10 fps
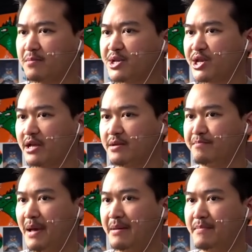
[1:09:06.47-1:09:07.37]
Asylum
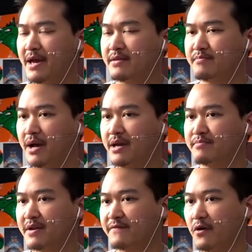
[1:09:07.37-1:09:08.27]
Batman by
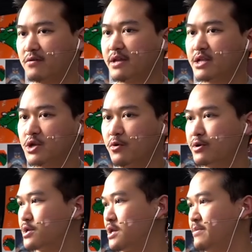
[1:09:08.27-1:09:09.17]
McFarlane
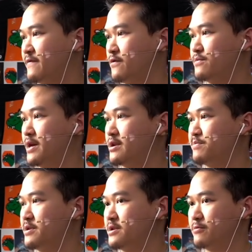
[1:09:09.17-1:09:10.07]
Toys? Let me form that
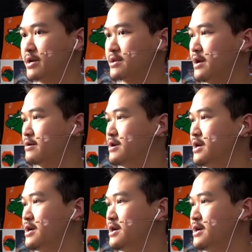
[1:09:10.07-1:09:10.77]
opinion right now.